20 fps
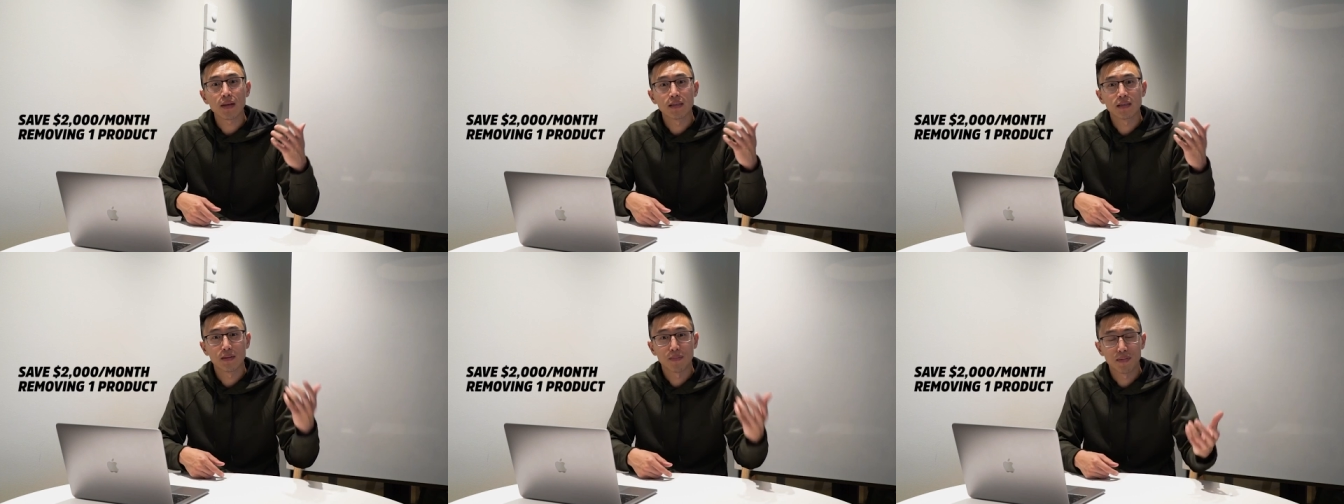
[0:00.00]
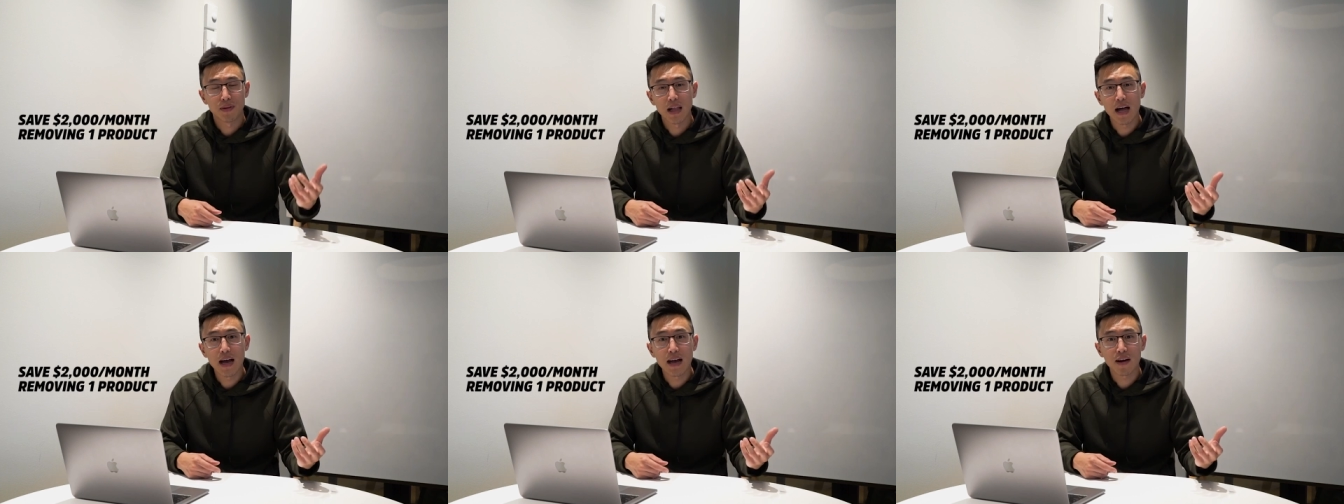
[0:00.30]

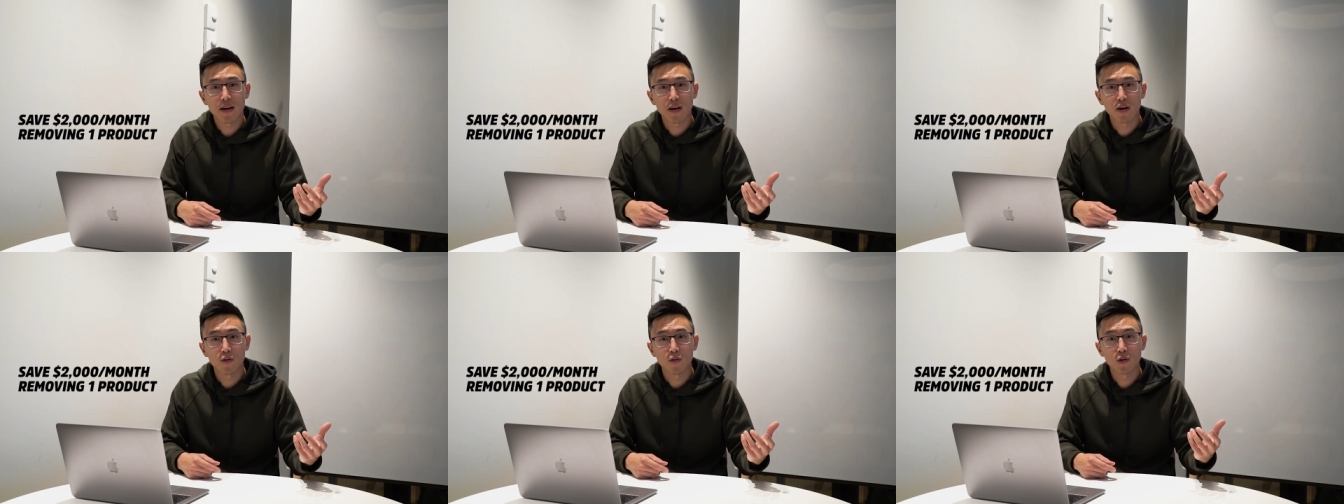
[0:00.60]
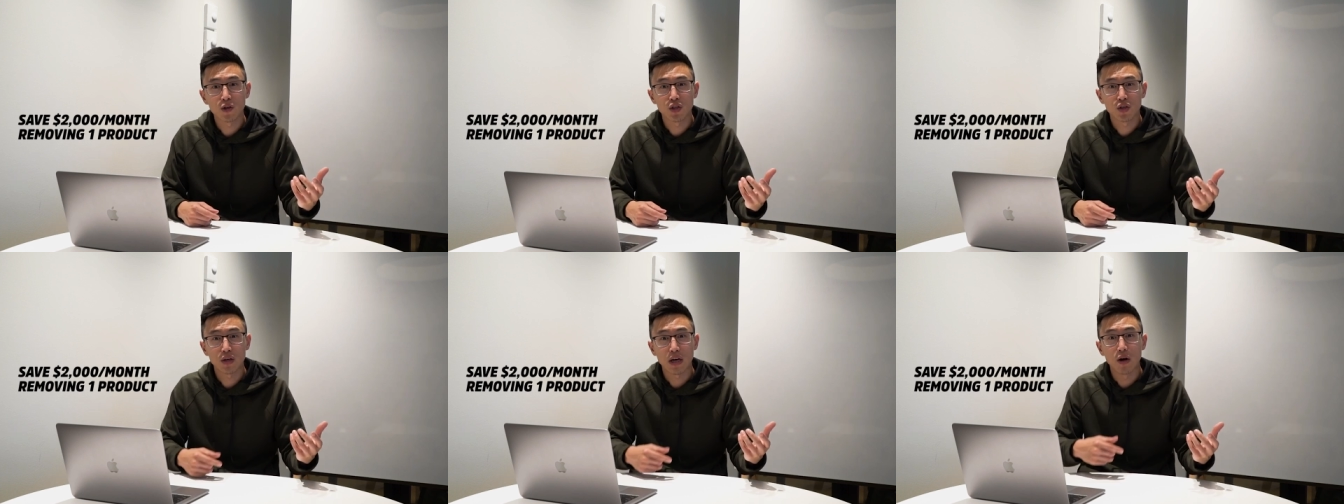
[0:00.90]
supplier
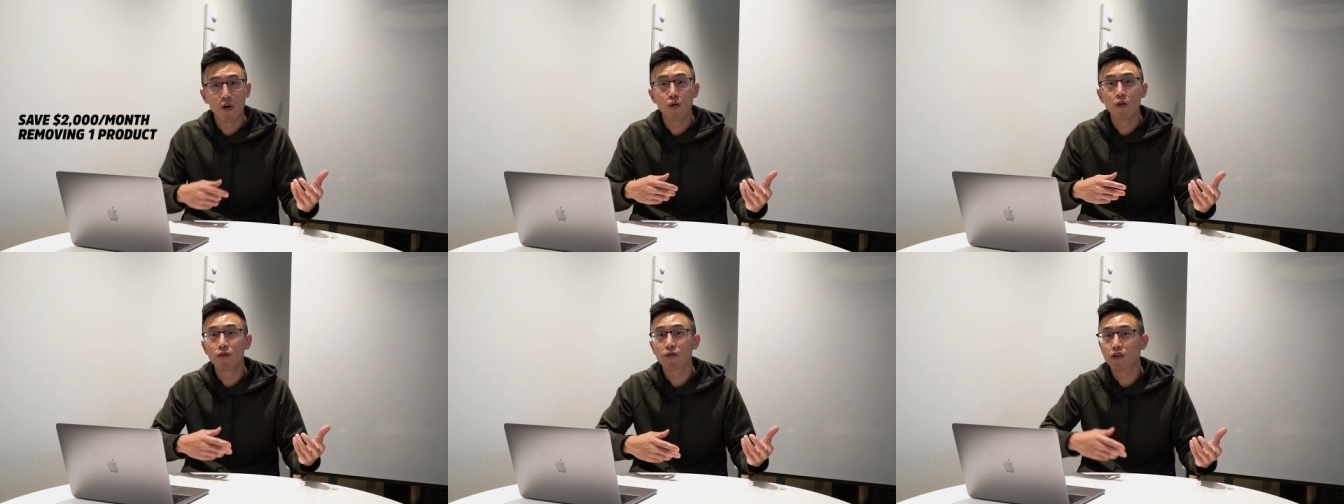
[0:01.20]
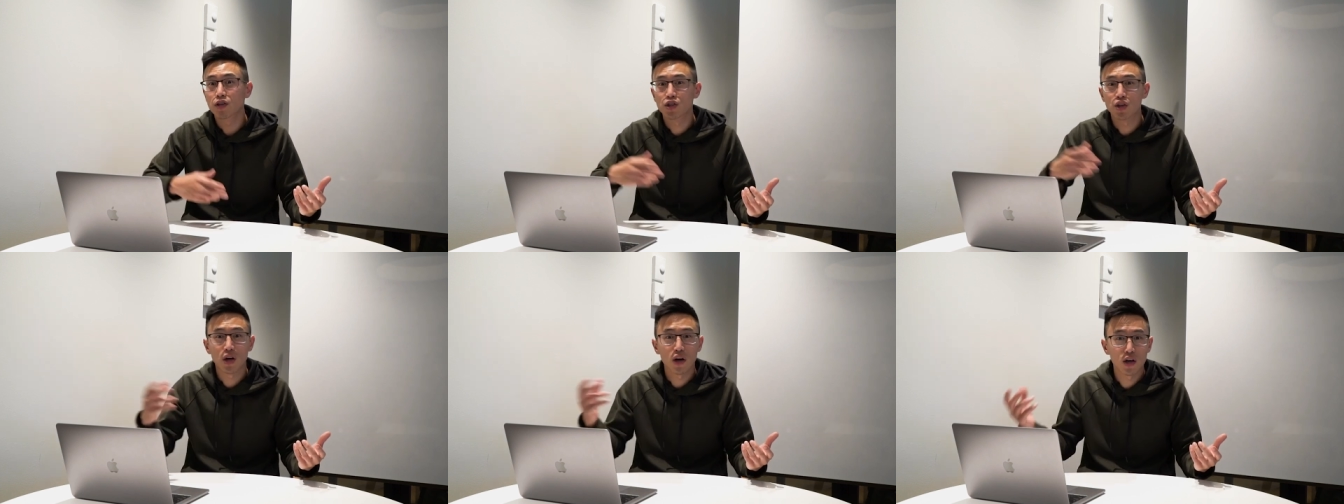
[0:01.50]
which
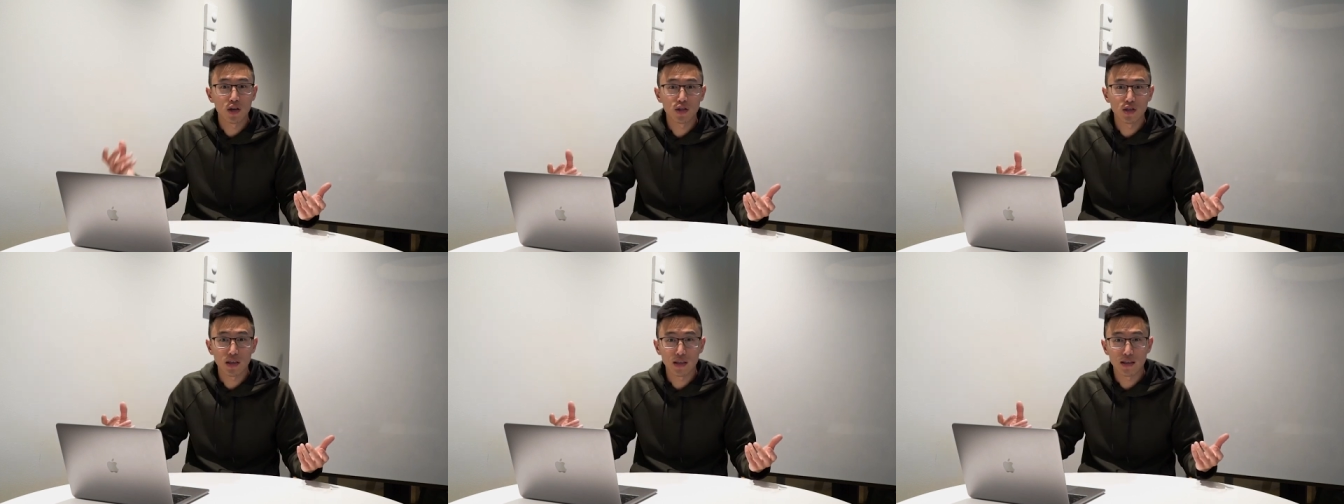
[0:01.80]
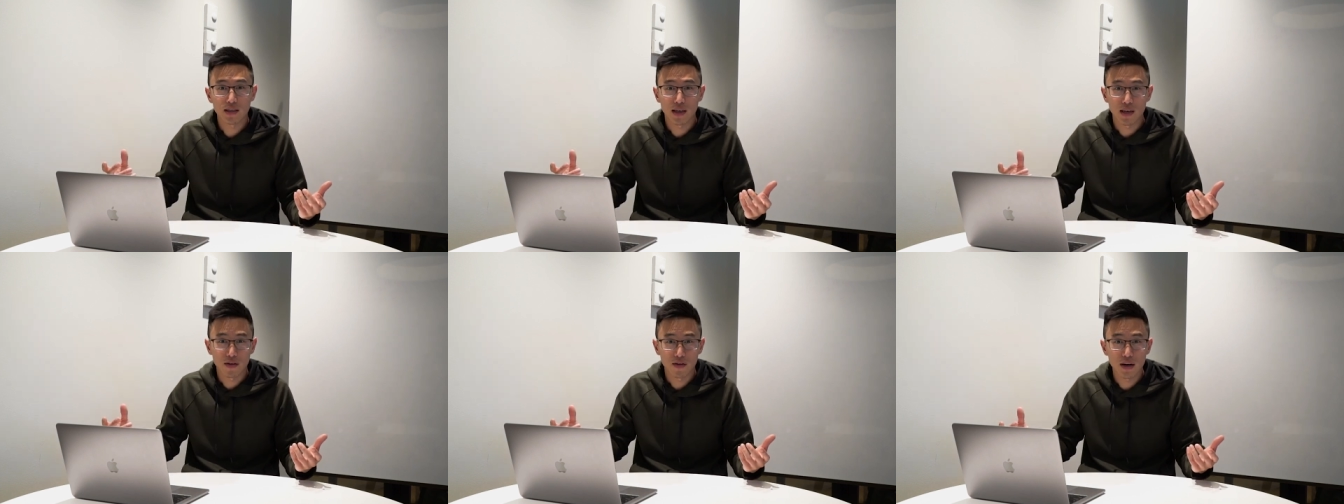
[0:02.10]
overcharged
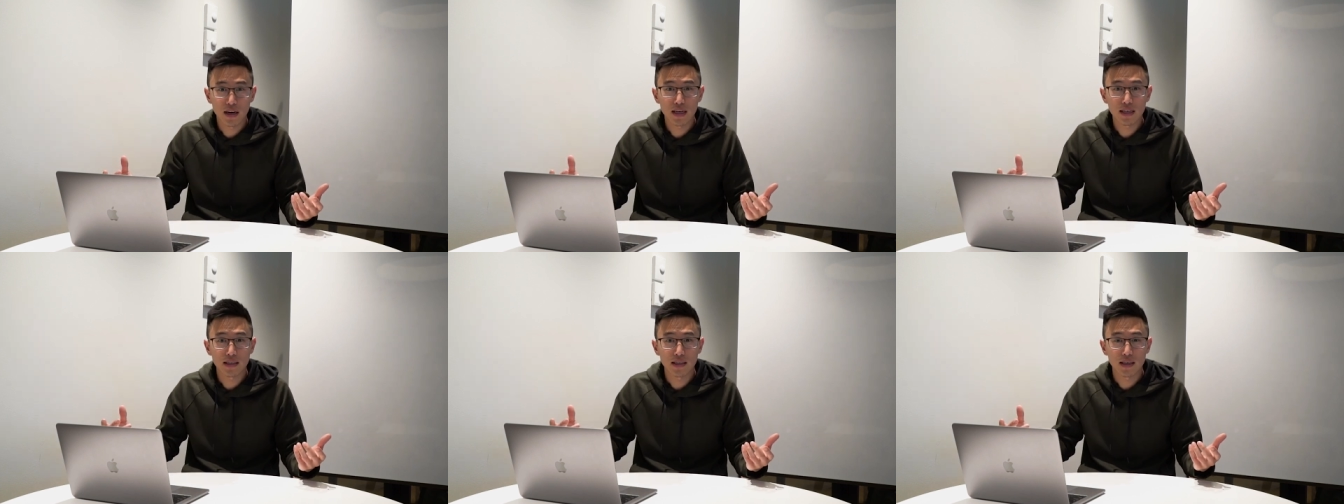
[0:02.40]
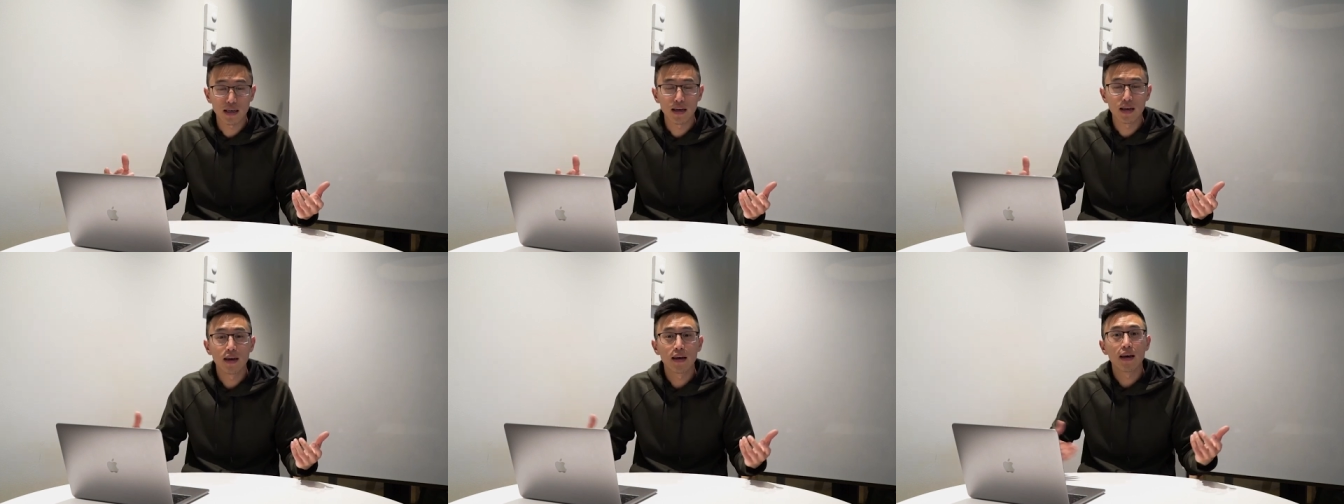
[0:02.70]
us like
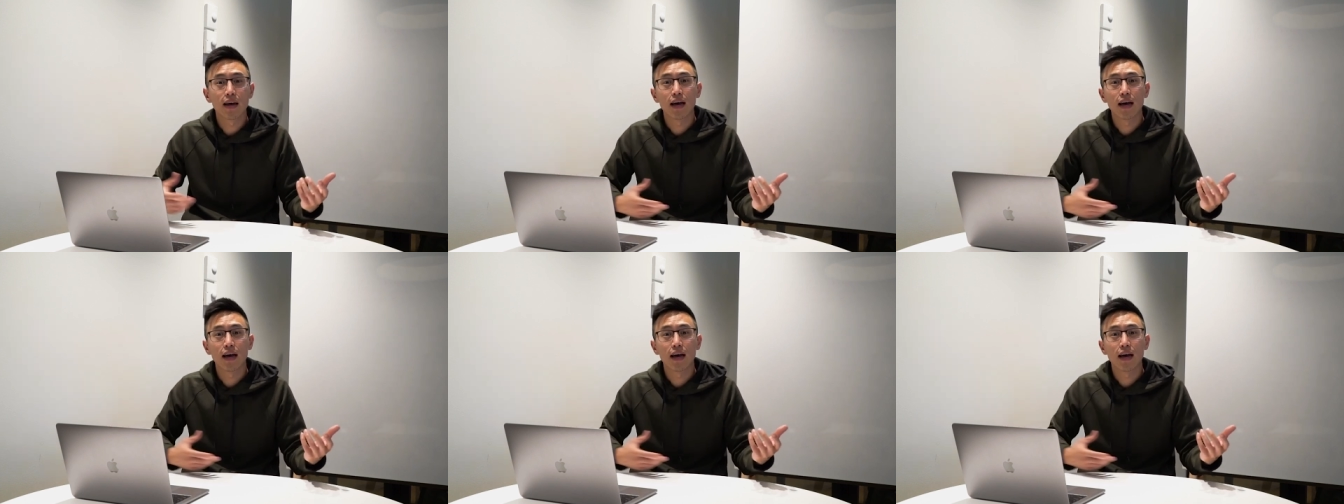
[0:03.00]
crazy.